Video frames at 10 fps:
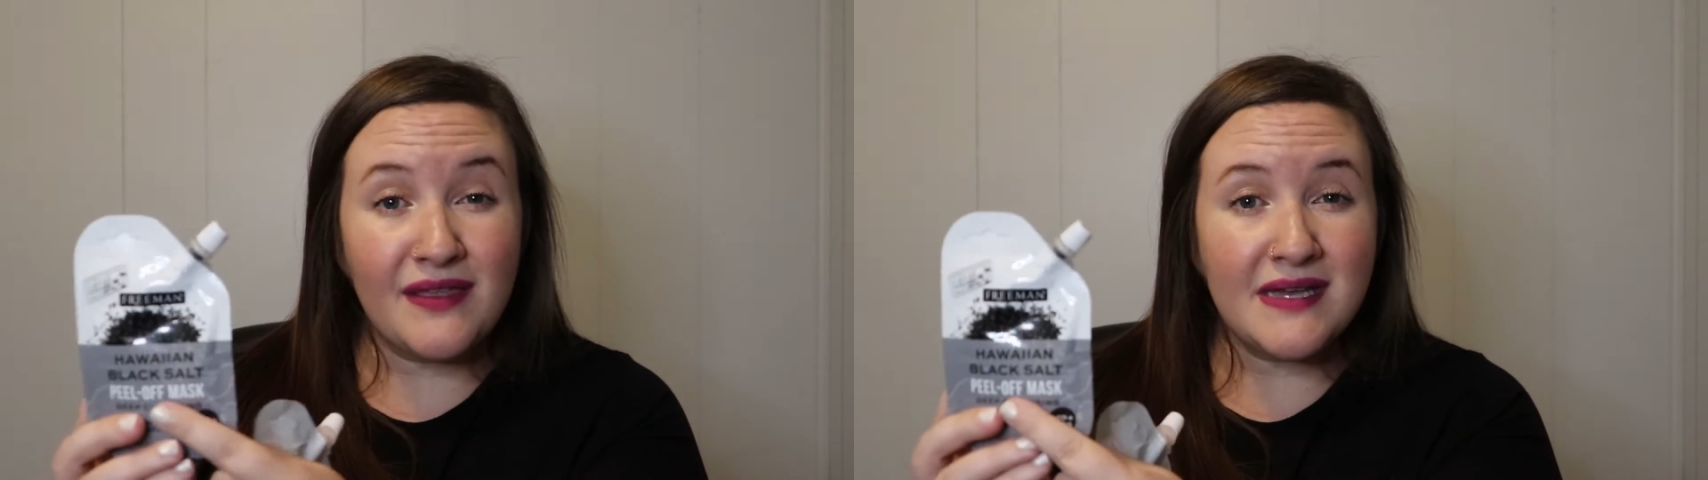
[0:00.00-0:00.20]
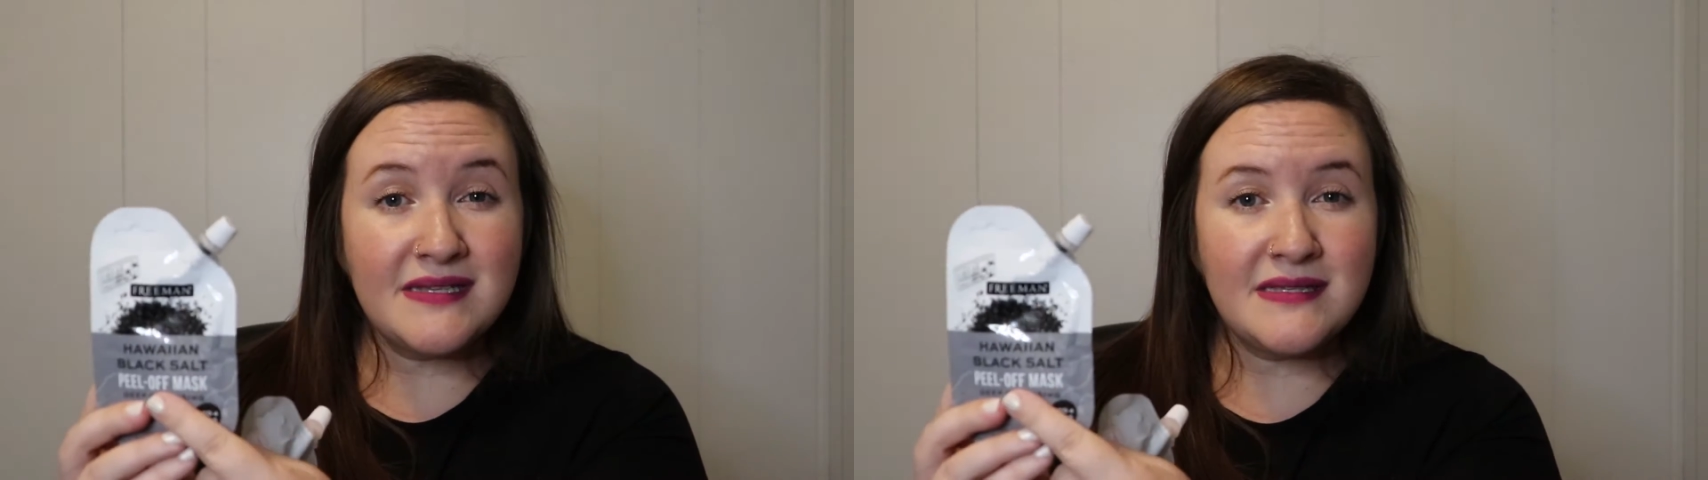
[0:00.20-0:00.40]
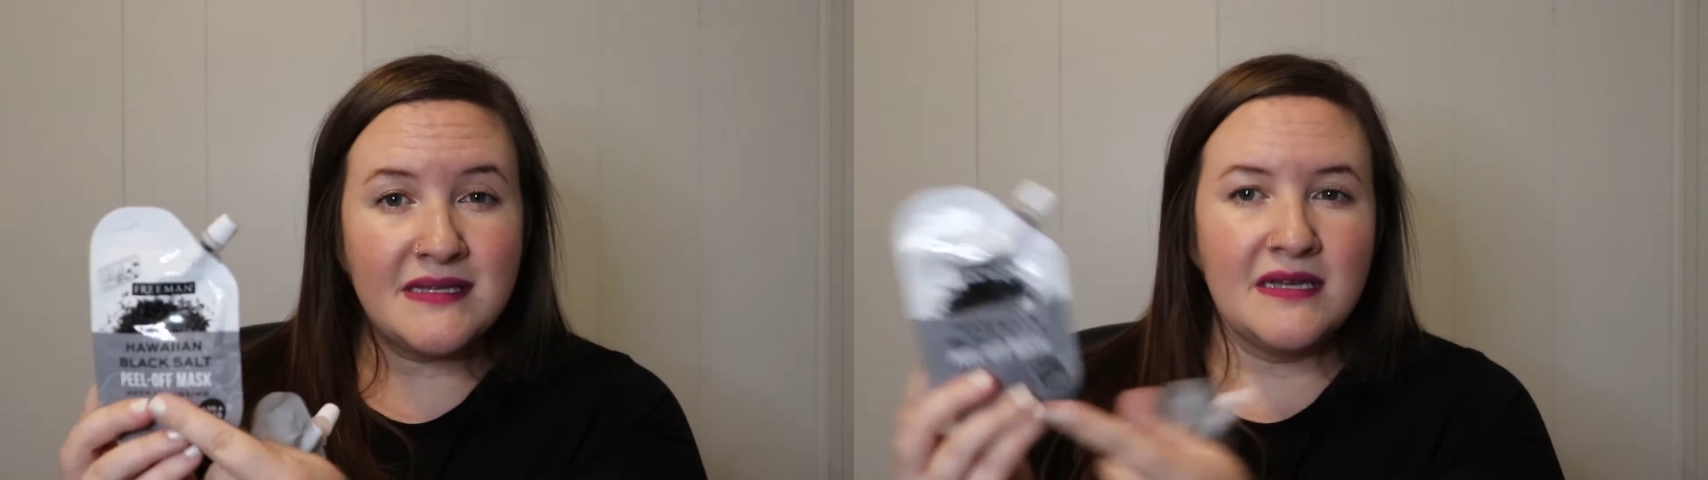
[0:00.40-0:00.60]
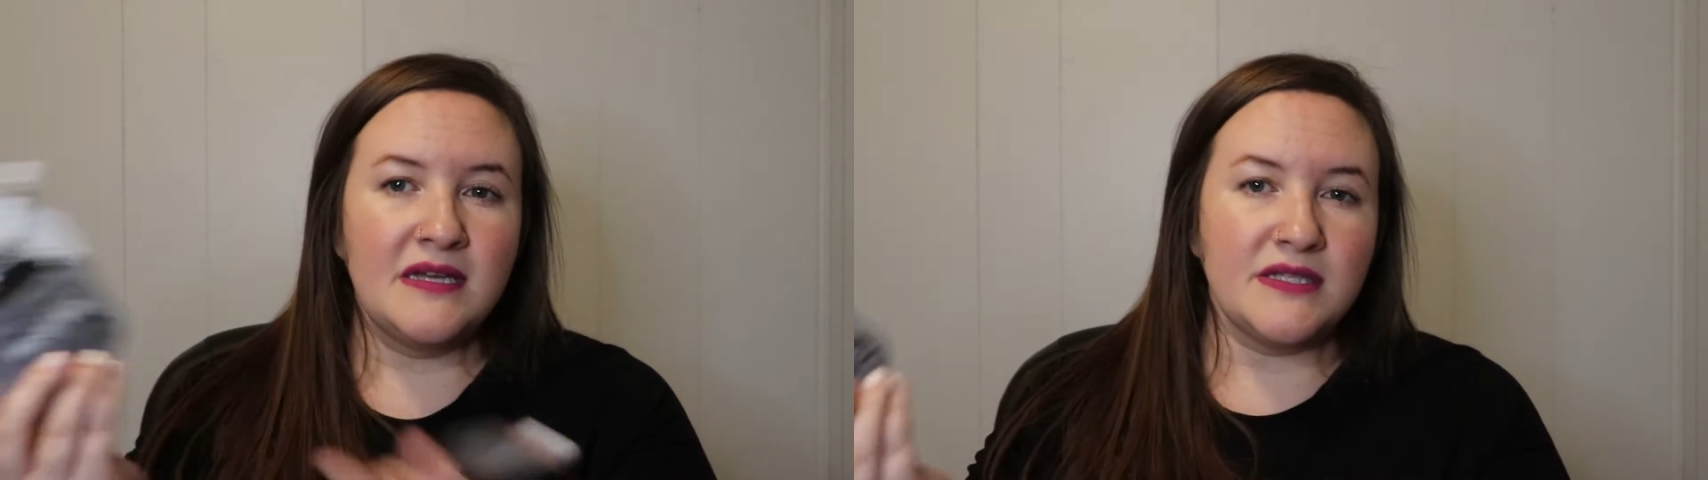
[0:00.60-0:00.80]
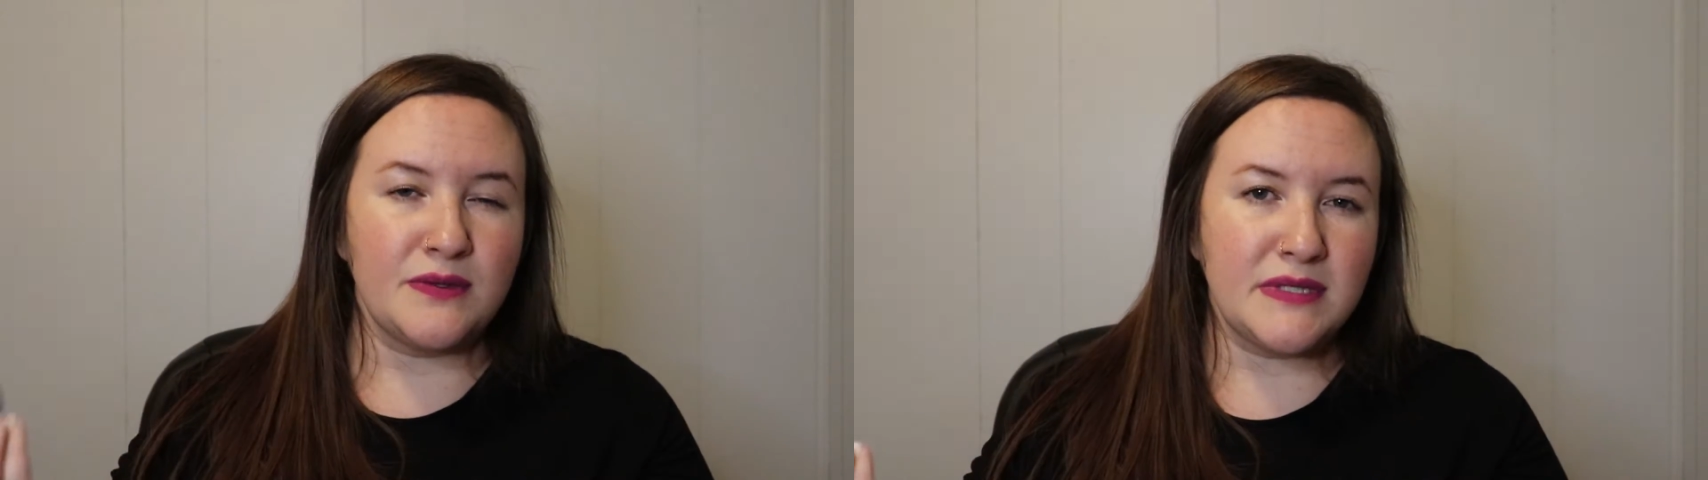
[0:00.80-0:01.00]
this,
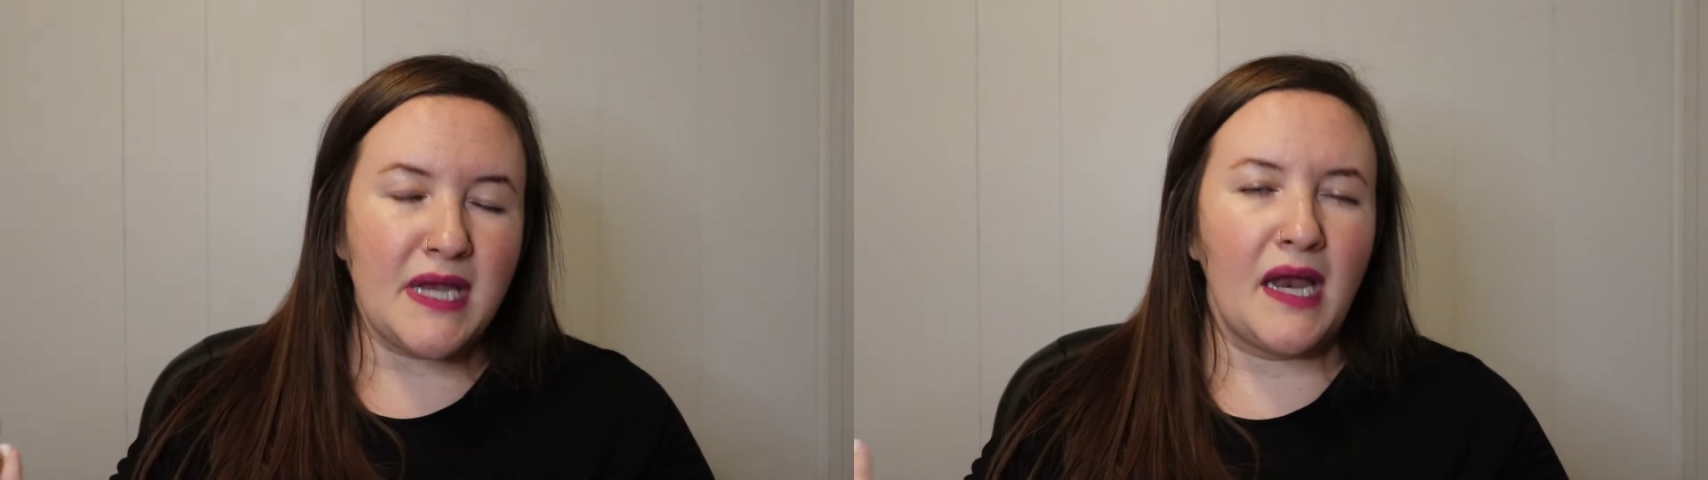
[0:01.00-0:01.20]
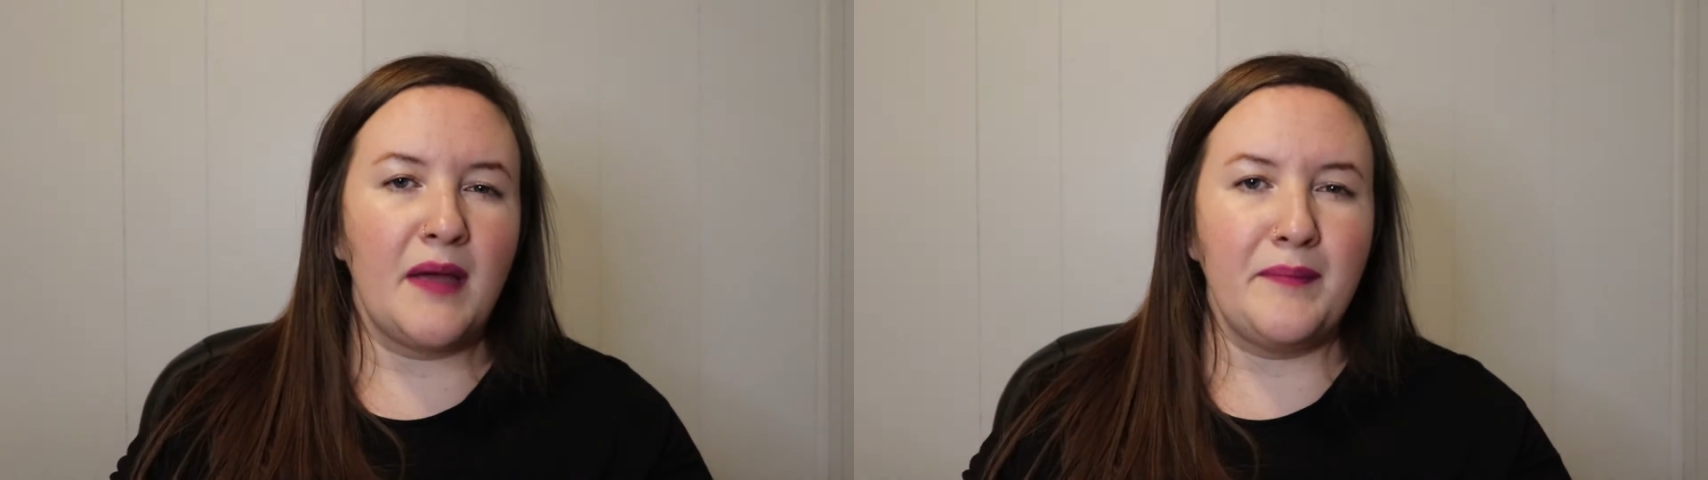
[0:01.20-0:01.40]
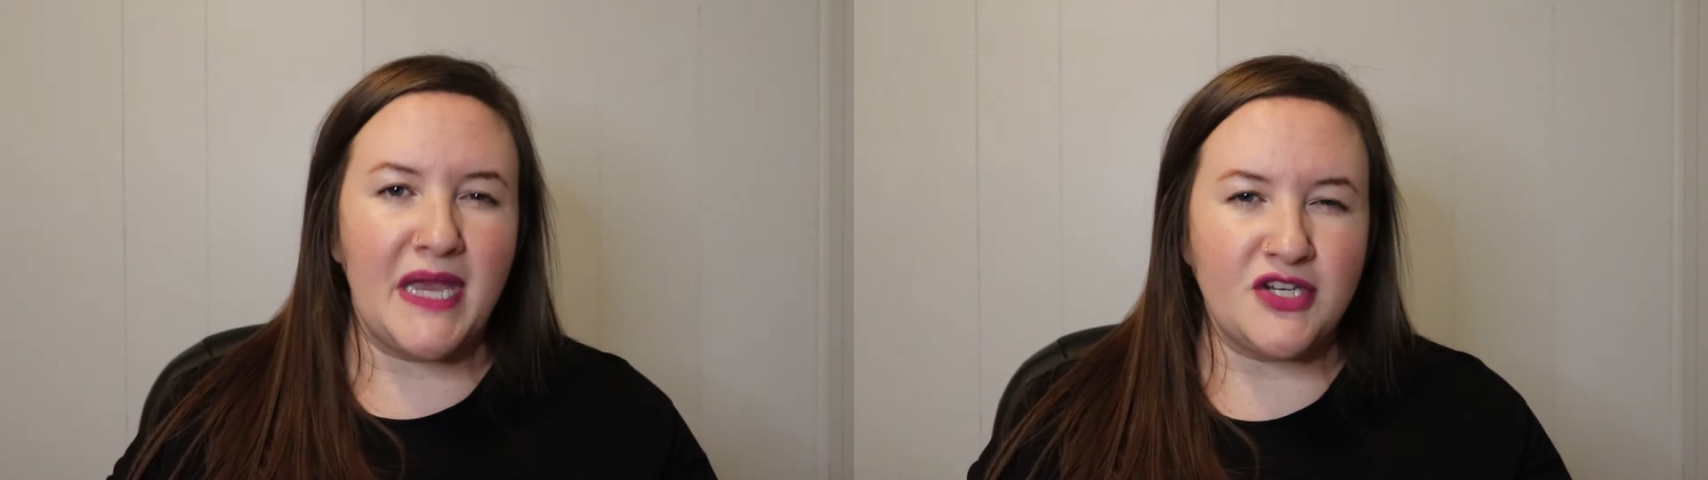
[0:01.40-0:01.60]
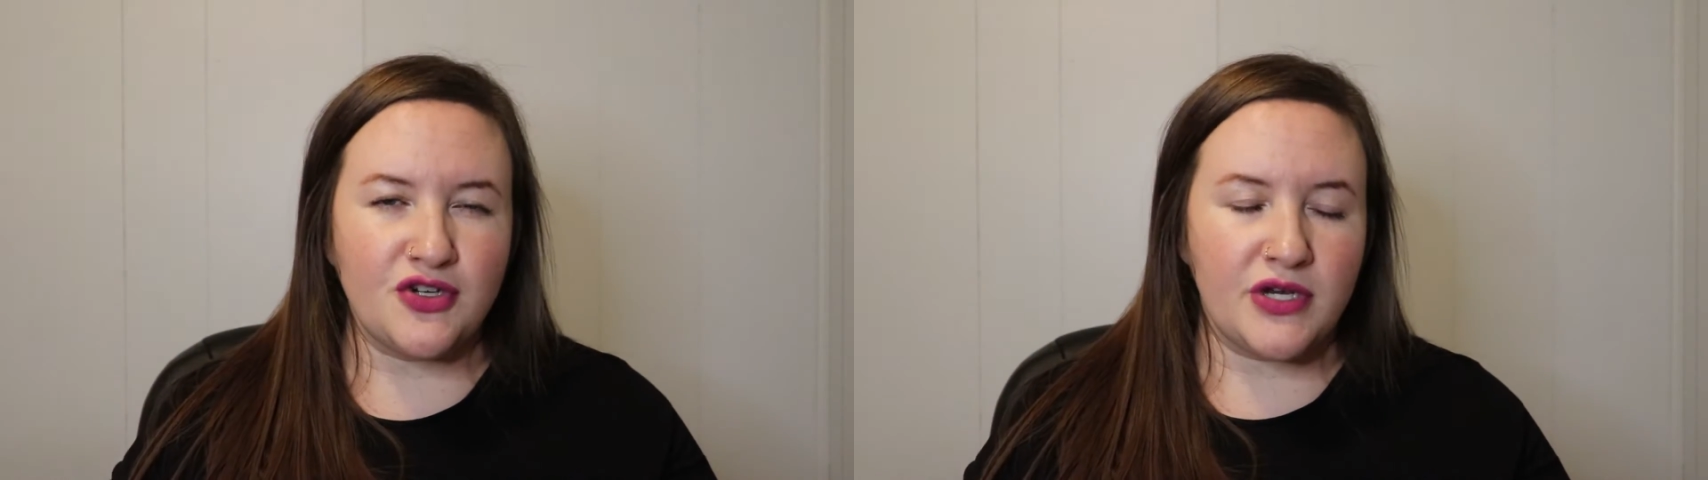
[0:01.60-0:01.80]
so it's not a major